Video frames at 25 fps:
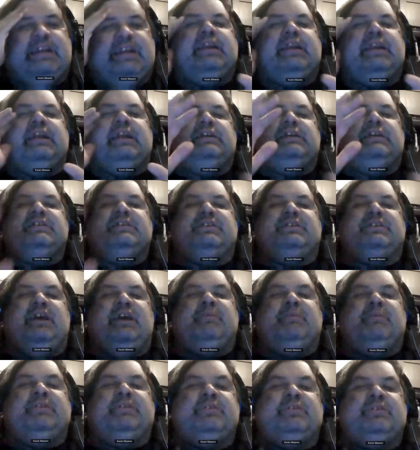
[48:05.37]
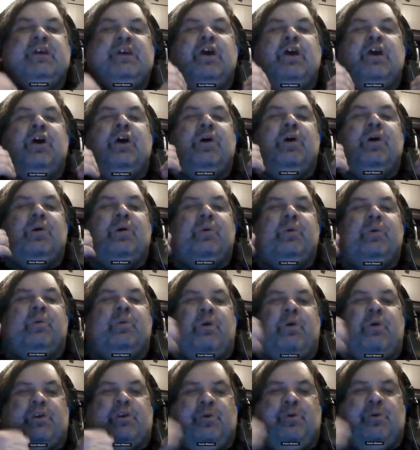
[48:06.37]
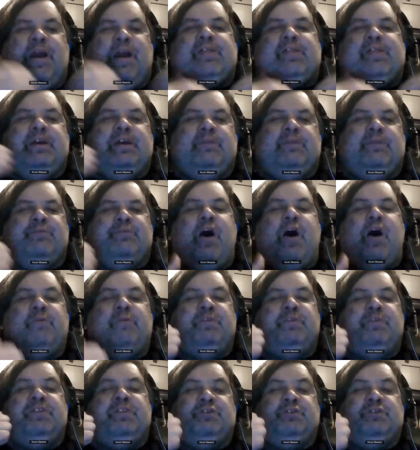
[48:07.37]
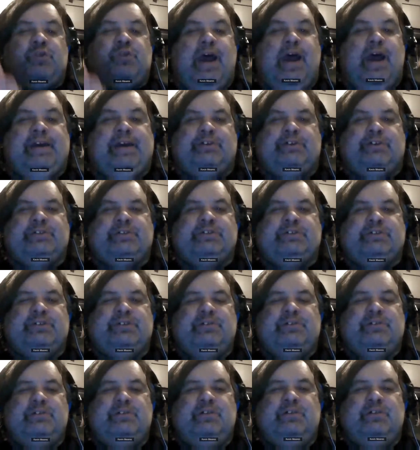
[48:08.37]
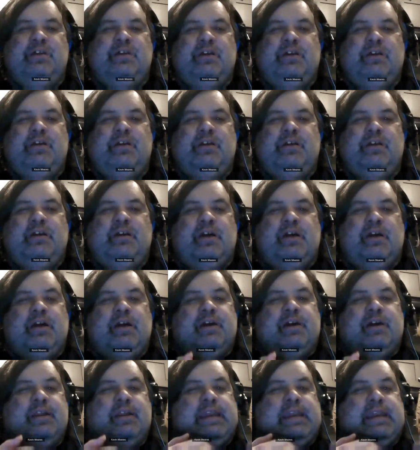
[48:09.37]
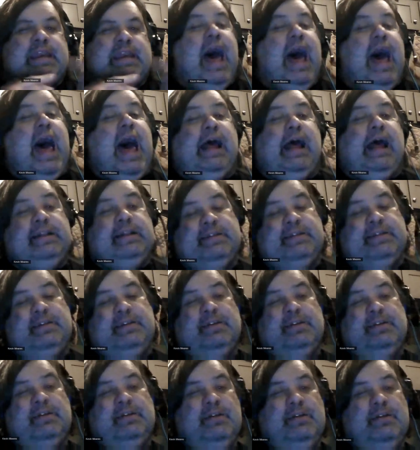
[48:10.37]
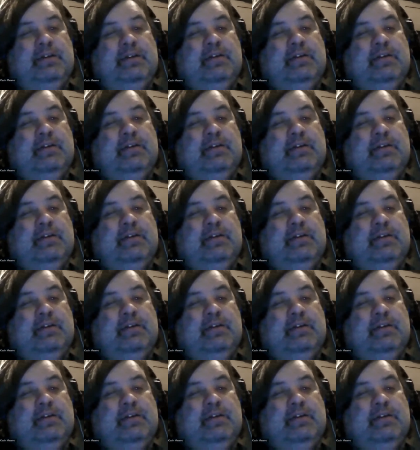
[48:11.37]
Satan and his demons were directly involved in the trials. Not